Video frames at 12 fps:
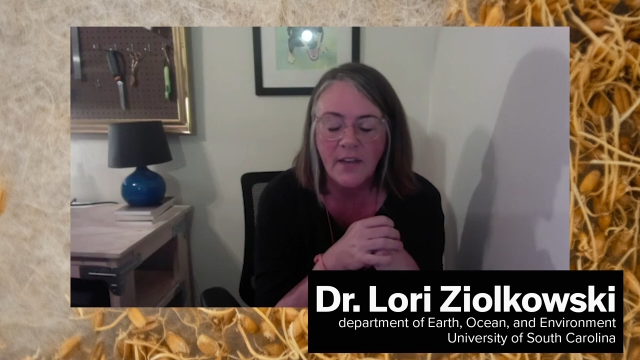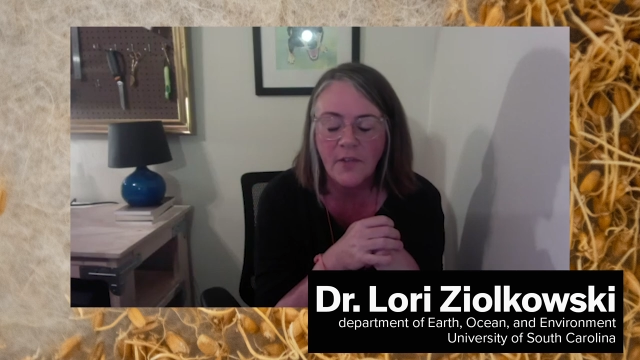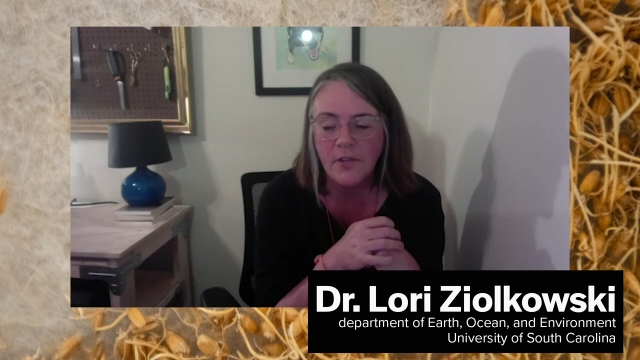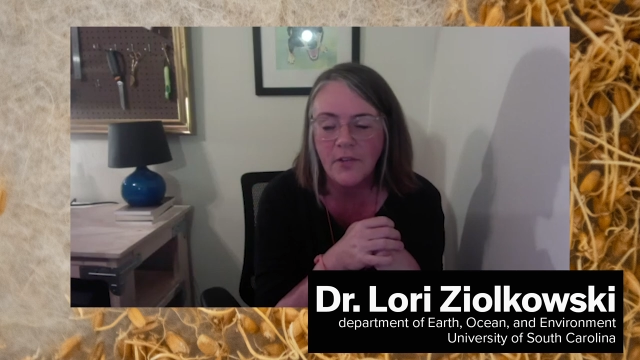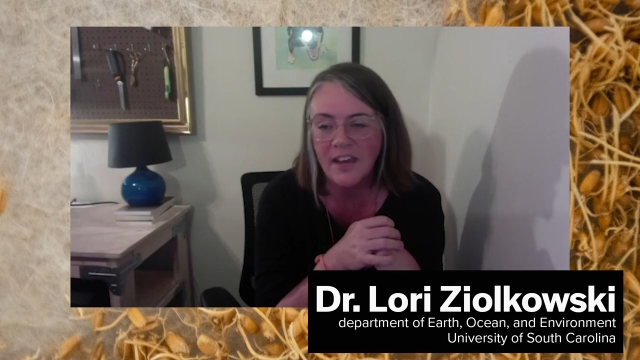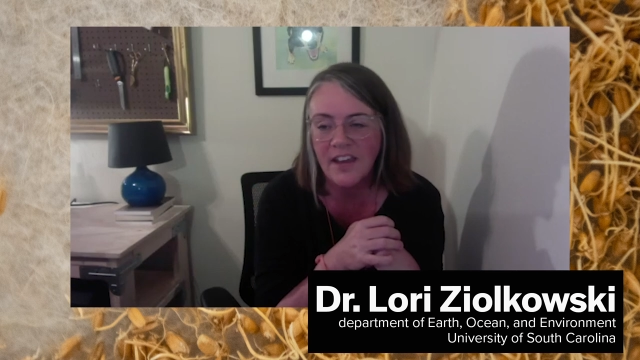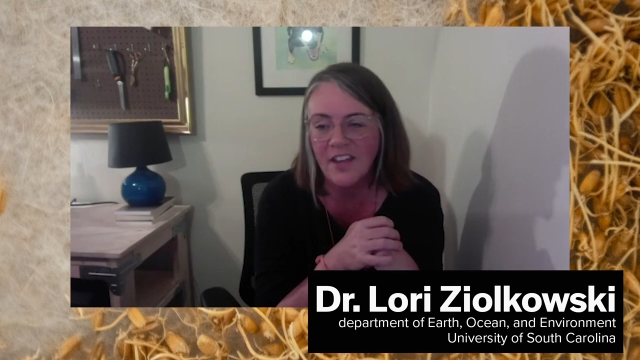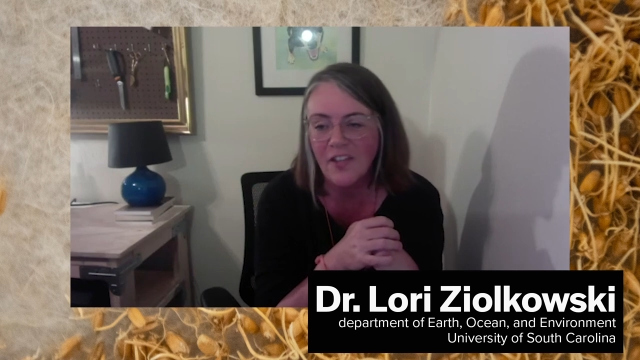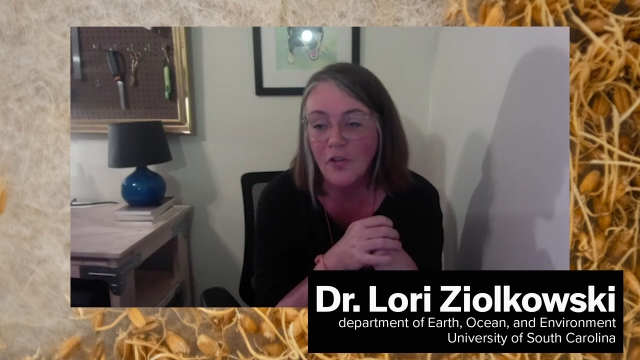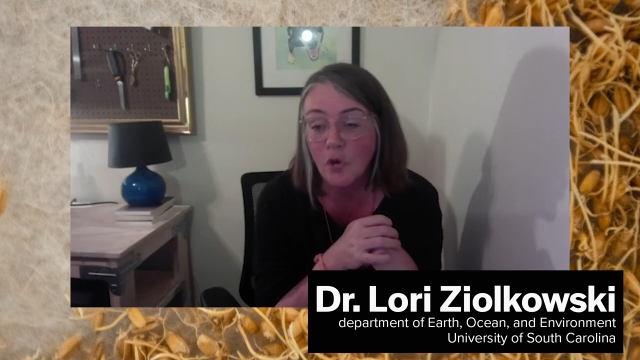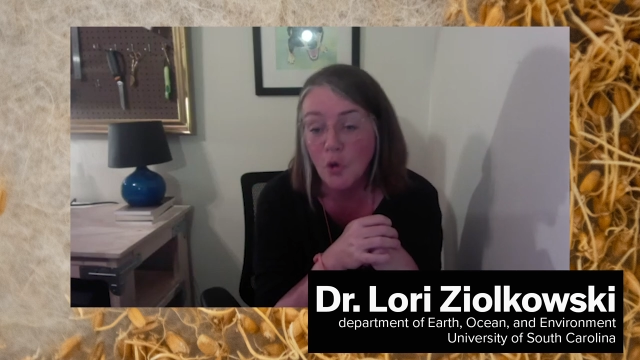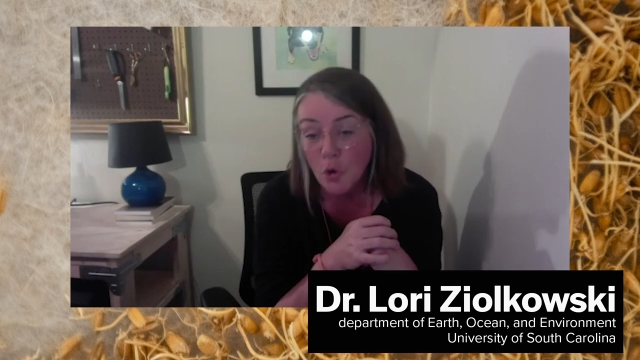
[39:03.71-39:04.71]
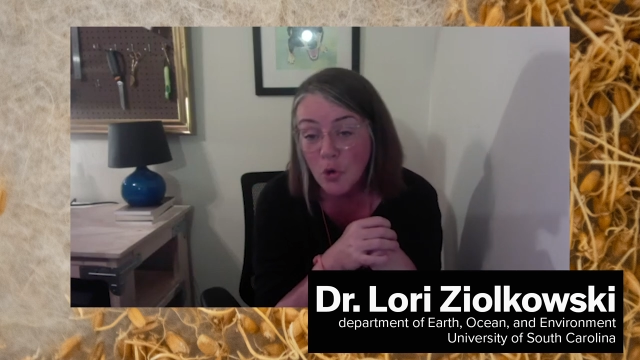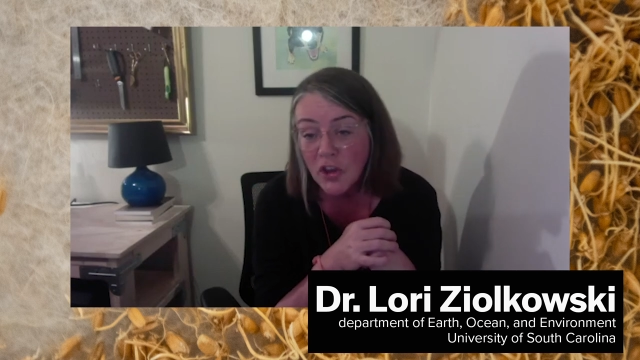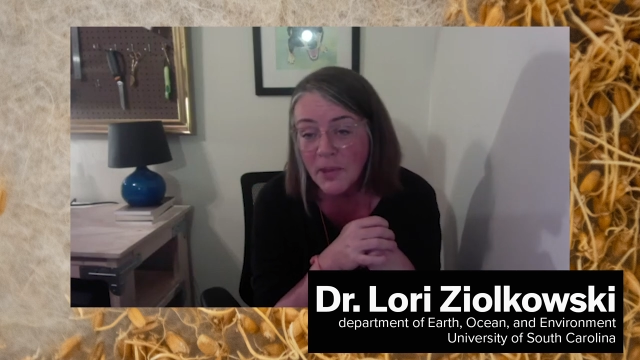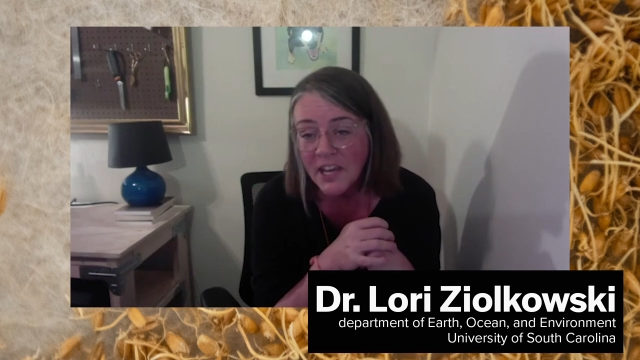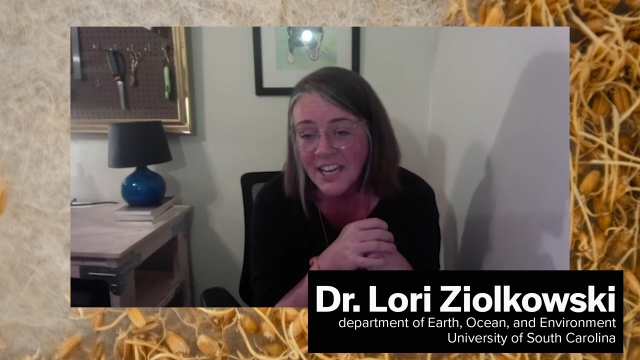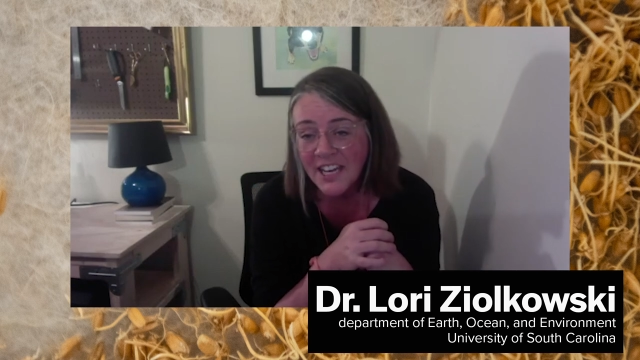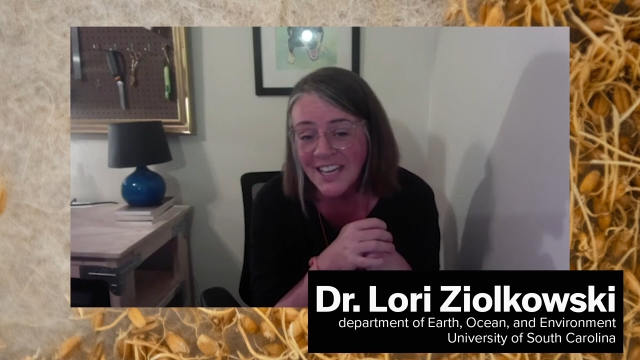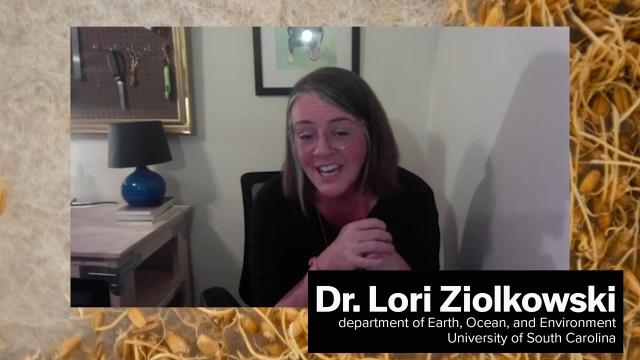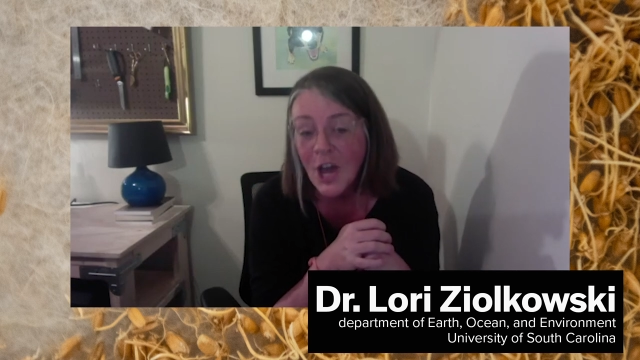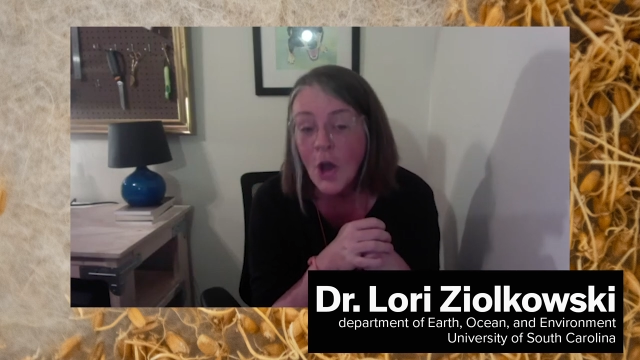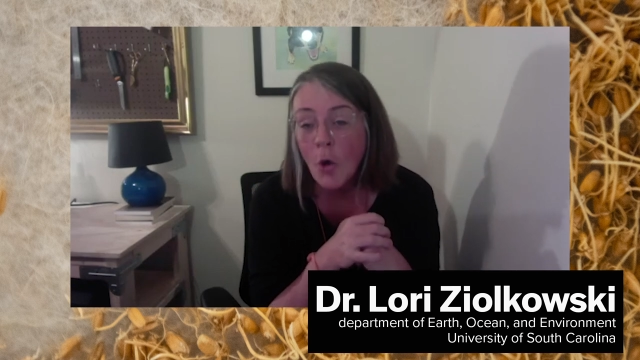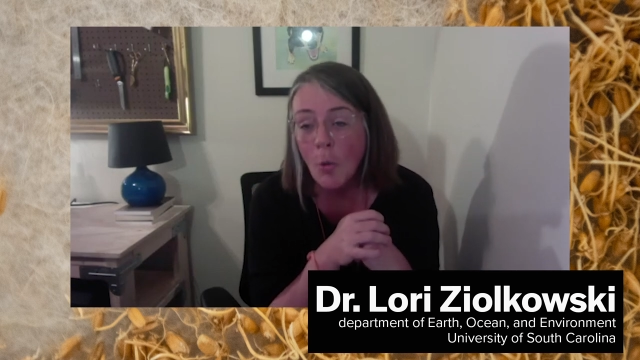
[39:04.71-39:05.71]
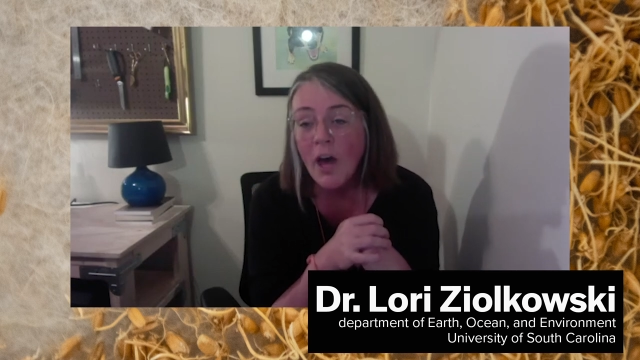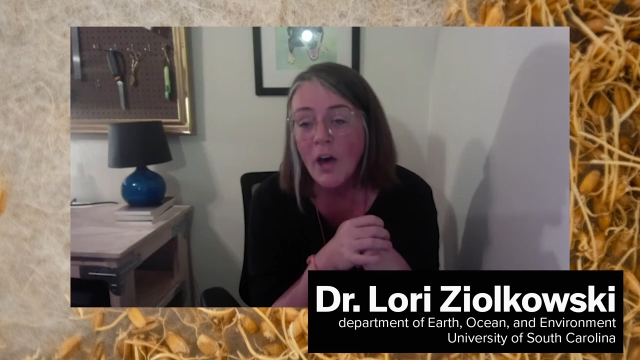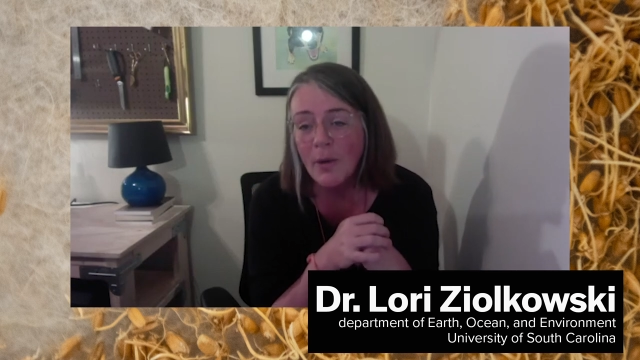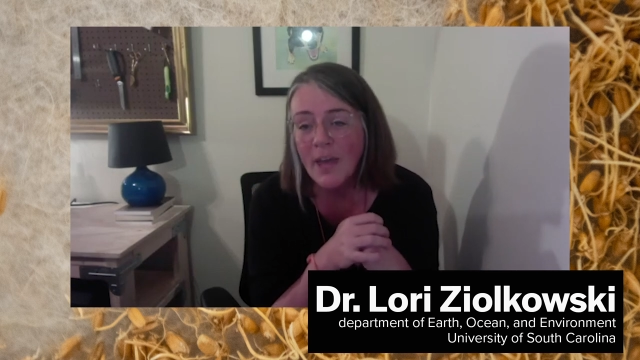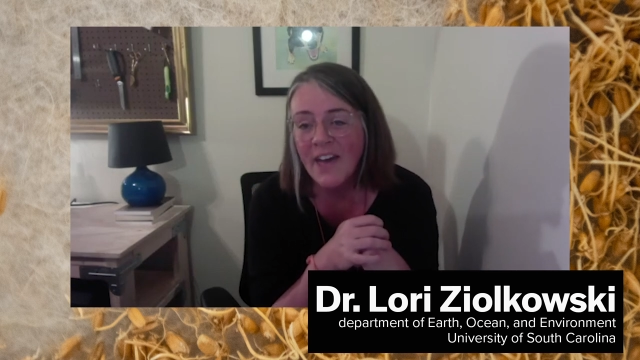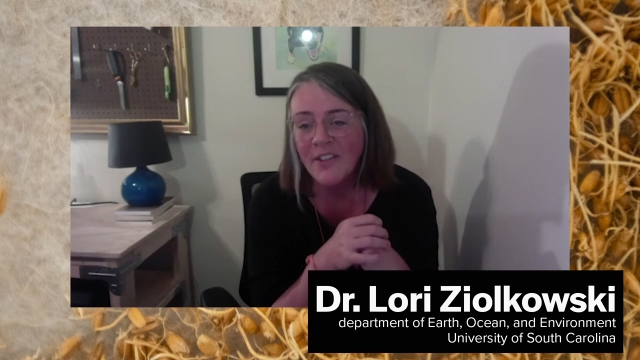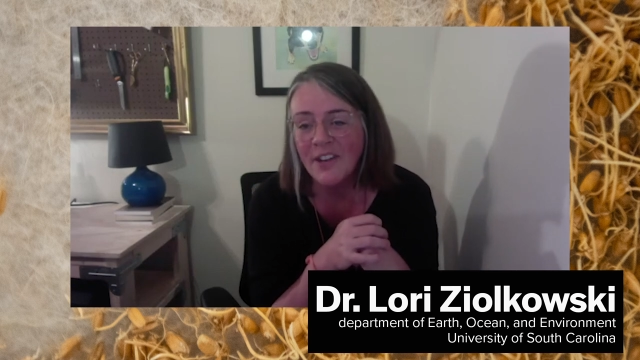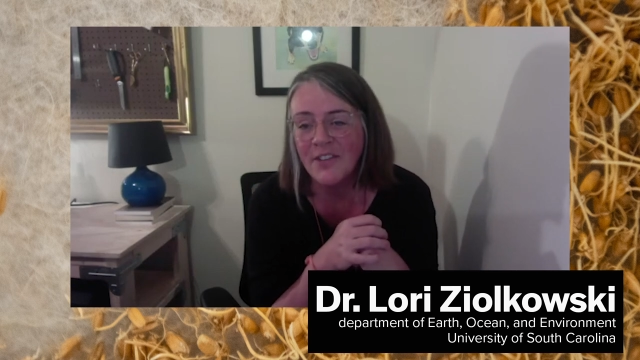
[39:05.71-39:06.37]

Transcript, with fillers: few decades to cool the planet while we have enough